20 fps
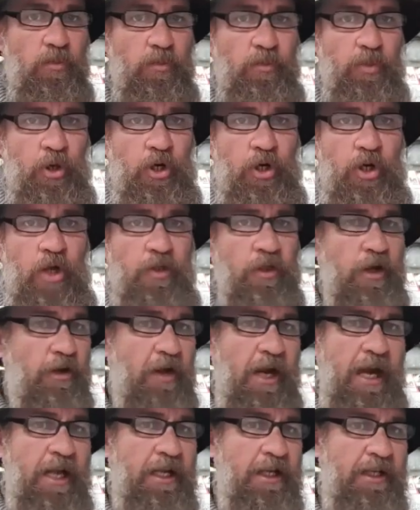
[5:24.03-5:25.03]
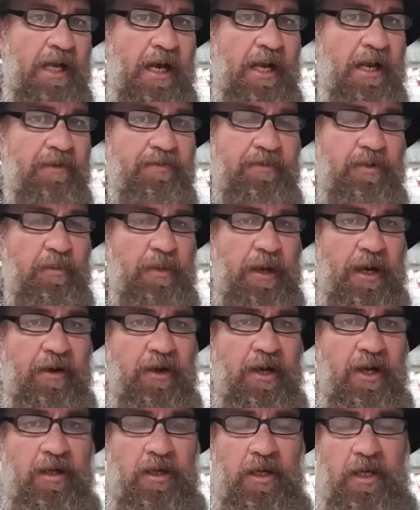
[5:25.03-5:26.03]
put it on the ground. You don't have to
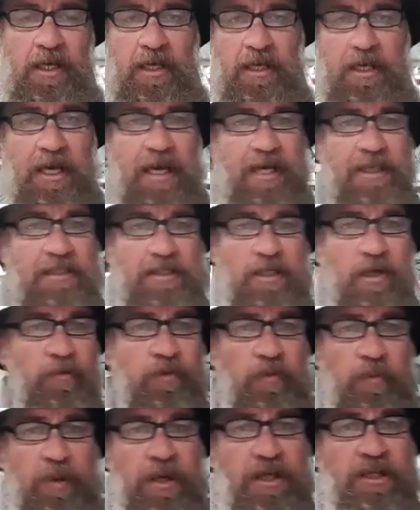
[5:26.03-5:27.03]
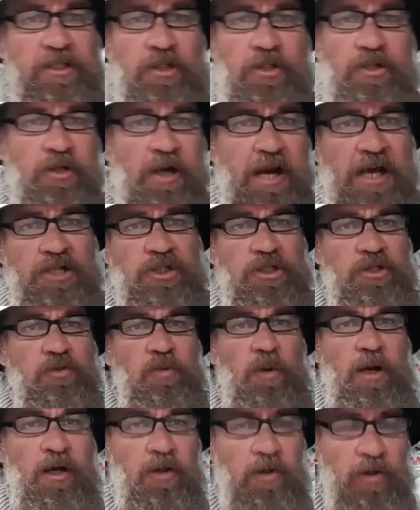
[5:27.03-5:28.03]
bury it. Get yourself a piece of trash as
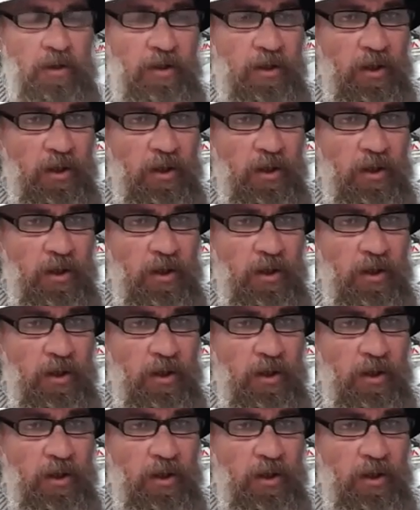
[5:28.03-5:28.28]
well,